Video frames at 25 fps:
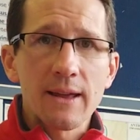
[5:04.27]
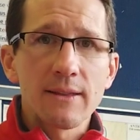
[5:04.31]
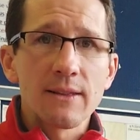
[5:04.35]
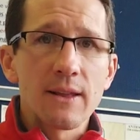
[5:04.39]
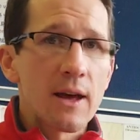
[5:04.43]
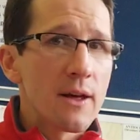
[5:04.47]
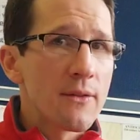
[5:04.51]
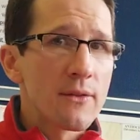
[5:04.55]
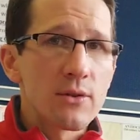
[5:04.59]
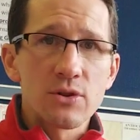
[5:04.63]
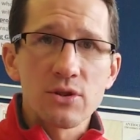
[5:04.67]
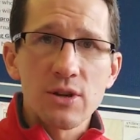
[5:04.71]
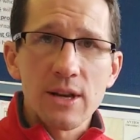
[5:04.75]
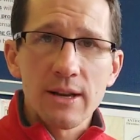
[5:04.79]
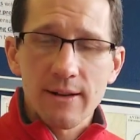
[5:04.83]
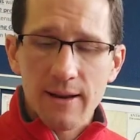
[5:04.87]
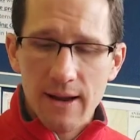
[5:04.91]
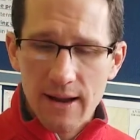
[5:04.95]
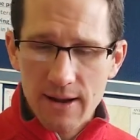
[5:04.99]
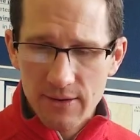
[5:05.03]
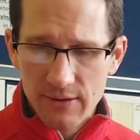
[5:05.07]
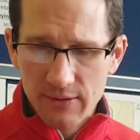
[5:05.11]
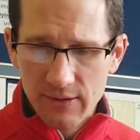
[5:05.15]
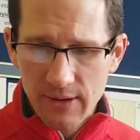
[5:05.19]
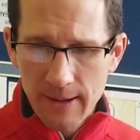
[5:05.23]
and the other
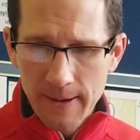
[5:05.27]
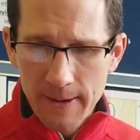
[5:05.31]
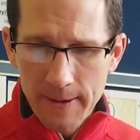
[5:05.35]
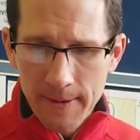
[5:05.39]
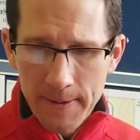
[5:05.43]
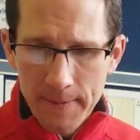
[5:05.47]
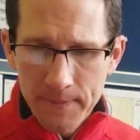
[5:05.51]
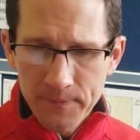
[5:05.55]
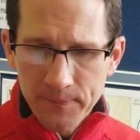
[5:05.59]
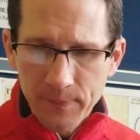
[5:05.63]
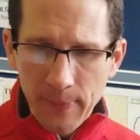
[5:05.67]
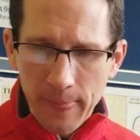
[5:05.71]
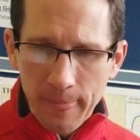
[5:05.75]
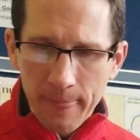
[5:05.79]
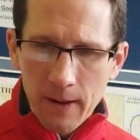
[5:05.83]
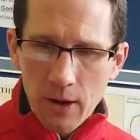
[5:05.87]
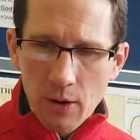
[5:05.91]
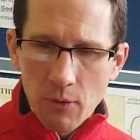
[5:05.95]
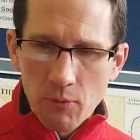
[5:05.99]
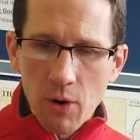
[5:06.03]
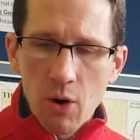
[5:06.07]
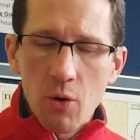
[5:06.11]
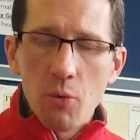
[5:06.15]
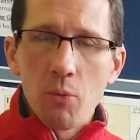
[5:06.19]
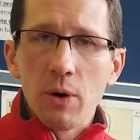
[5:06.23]
Gentiles,
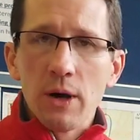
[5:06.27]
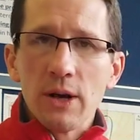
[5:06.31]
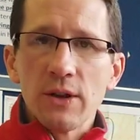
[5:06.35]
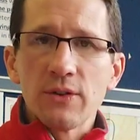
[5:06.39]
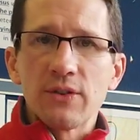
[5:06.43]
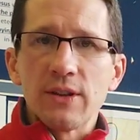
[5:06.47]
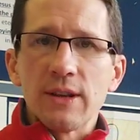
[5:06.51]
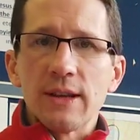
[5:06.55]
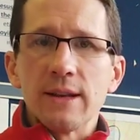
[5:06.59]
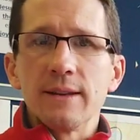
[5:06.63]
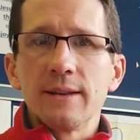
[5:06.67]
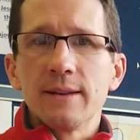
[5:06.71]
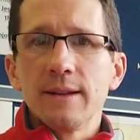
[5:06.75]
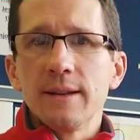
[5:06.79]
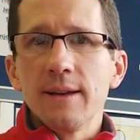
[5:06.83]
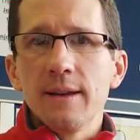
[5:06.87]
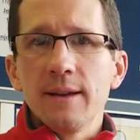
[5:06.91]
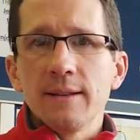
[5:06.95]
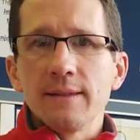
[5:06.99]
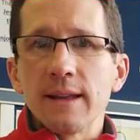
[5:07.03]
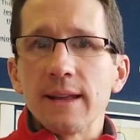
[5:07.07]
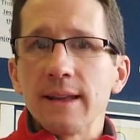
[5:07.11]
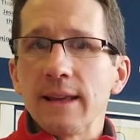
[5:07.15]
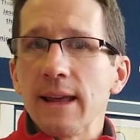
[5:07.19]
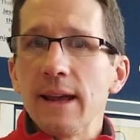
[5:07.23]
what was it
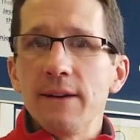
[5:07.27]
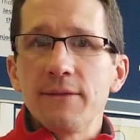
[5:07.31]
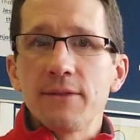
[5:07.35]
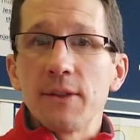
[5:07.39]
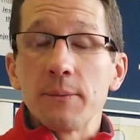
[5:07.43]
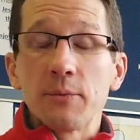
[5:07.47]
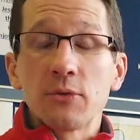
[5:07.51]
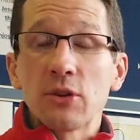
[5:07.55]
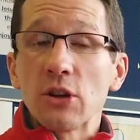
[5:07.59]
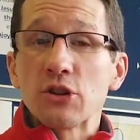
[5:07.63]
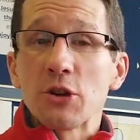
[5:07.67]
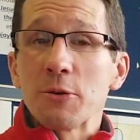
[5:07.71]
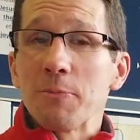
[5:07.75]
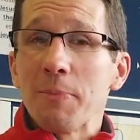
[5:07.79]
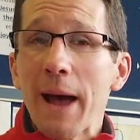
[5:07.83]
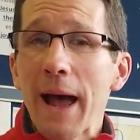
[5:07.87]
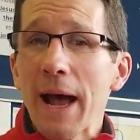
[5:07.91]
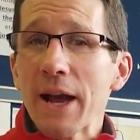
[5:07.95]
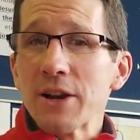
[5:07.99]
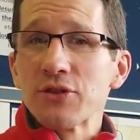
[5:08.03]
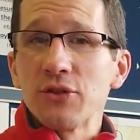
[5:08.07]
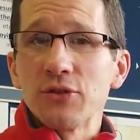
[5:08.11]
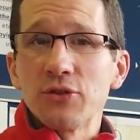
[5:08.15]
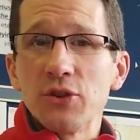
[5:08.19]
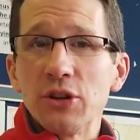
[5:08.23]
that gave them such a
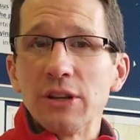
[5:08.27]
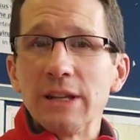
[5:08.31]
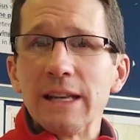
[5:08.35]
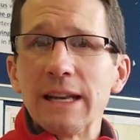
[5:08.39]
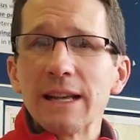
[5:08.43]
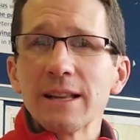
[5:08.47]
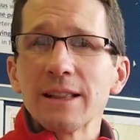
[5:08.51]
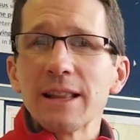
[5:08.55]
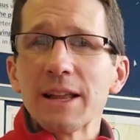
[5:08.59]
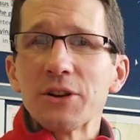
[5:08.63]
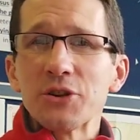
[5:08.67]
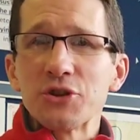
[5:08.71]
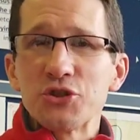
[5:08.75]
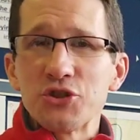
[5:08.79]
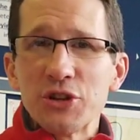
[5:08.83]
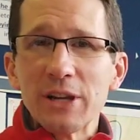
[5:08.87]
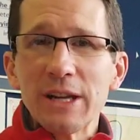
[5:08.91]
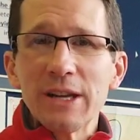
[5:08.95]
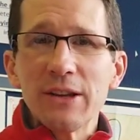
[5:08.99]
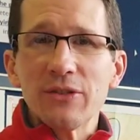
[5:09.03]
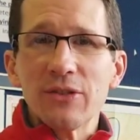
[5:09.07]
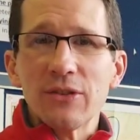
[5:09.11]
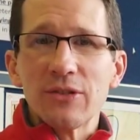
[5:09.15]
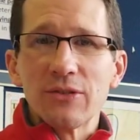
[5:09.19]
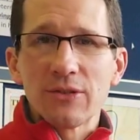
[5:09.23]
passion to declare
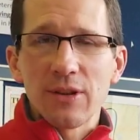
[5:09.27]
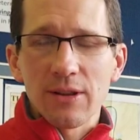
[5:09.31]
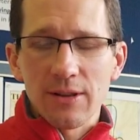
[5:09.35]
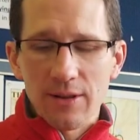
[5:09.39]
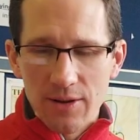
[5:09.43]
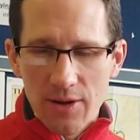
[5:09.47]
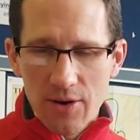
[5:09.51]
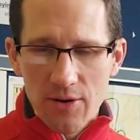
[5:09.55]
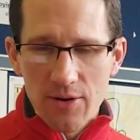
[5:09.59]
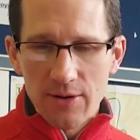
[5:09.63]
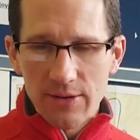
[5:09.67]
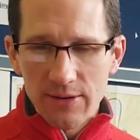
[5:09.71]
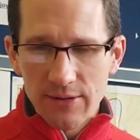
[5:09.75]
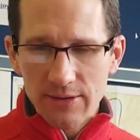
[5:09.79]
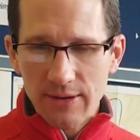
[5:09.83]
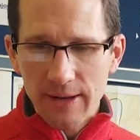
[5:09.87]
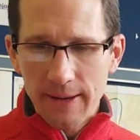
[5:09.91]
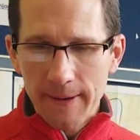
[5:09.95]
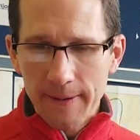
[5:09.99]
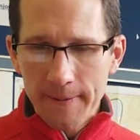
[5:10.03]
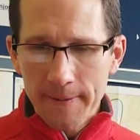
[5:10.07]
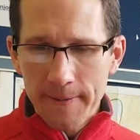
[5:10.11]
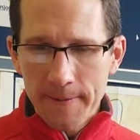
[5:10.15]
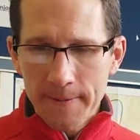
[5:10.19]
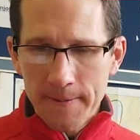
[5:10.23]
Jesus to the lost?
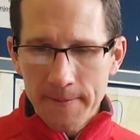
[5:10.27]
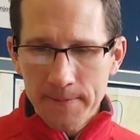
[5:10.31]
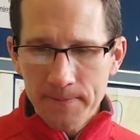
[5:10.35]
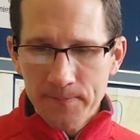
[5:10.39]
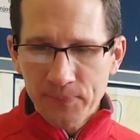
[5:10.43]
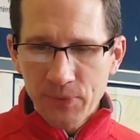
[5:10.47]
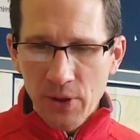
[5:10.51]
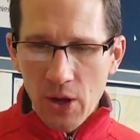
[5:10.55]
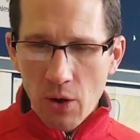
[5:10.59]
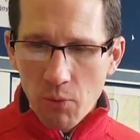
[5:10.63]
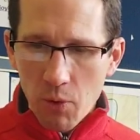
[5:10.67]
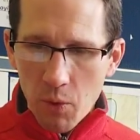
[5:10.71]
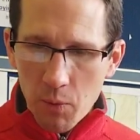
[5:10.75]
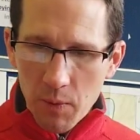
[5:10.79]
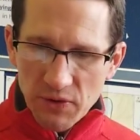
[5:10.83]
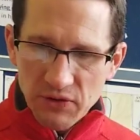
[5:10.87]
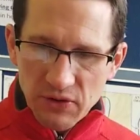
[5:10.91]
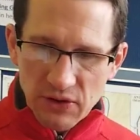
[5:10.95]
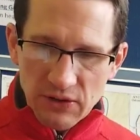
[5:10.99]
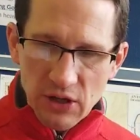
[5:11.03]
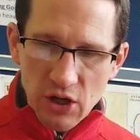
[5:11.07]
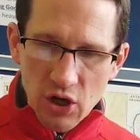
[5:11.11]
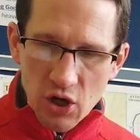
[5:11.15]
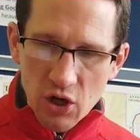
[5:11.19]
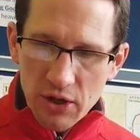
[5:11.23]
What was it
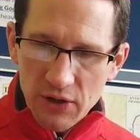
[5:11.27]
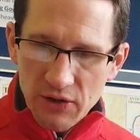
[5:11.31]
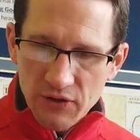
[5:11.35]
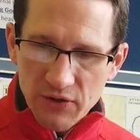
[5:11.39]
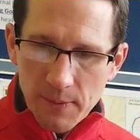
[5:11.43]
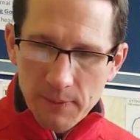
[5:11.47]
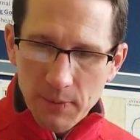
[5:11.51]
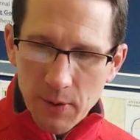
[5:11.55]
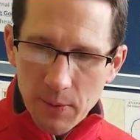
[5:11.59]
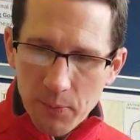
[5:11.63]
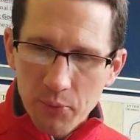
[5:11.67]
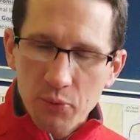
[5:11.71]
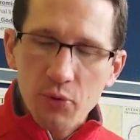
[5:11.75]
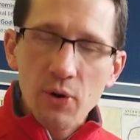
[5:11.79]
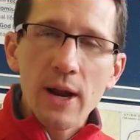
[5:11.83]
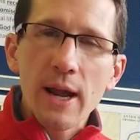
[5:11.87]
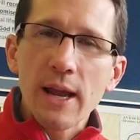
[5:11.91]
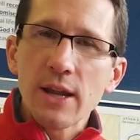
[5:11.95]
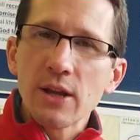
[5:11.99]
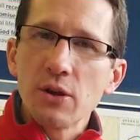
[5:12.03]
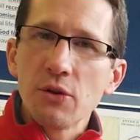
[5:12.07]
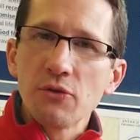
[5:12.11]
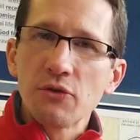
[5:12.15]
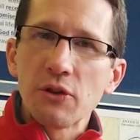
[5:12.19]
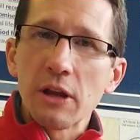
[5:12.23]
that caused them to pray
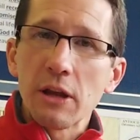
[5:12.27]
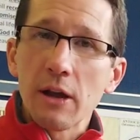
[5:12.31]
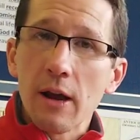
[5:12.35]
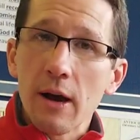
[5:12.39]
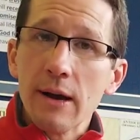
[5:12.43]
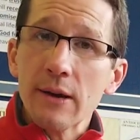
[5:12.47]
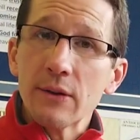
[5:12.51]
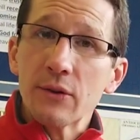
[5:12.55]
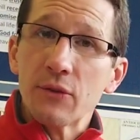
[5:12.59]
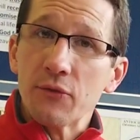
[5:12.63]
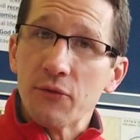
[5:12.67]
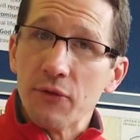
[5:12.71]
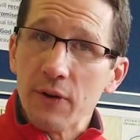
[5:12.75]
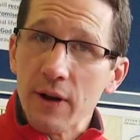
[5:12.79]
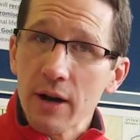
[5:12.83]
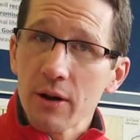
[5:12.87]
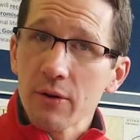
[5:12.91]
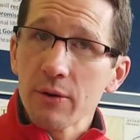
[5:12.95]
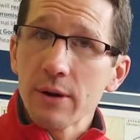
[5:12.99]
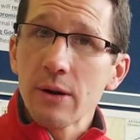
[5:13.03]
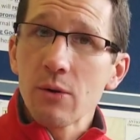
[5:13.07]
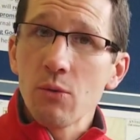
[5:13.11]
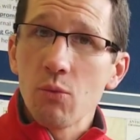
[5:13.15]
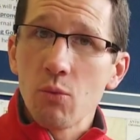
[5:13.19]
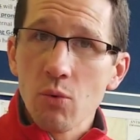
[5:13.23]
using God's
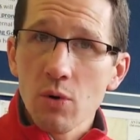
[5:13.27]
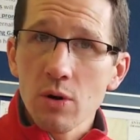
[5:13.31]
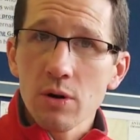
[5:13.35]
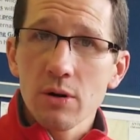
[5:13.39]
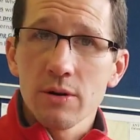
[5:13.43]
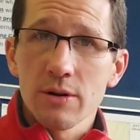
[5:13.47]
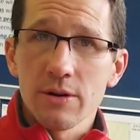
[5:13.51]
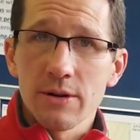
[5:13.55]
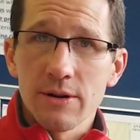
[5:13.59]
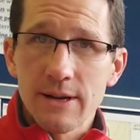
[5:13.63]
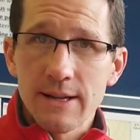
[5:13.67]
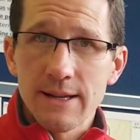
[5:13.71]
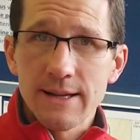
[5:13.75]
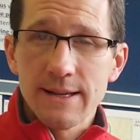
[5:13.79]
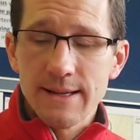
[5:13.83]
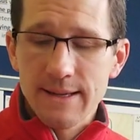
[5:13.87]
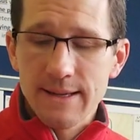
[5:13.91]
very word,